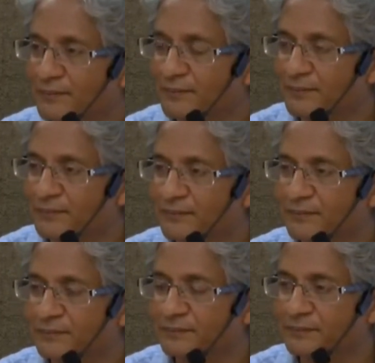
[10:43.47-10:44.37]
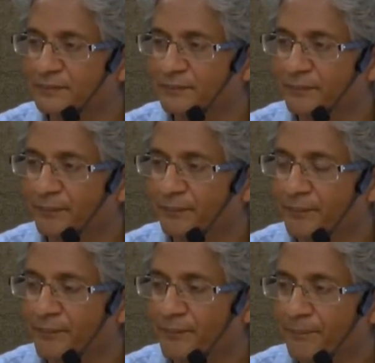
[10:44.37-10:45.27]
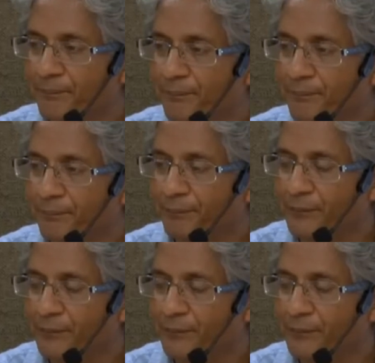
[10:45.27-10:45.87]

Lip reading: Nobody speaks.